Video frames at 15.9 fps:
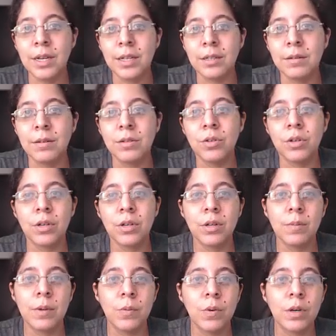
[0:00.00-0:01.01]
that you're going
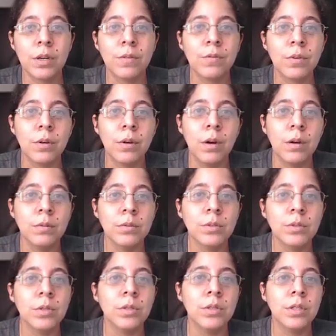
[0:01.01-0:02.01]
to be working from
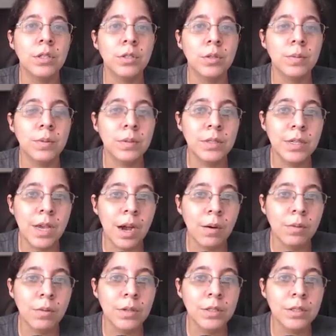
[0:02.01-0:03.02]
home, so you need to put the
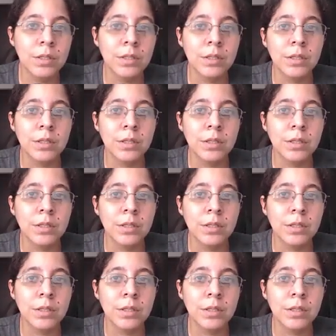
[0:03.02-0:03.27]
hours.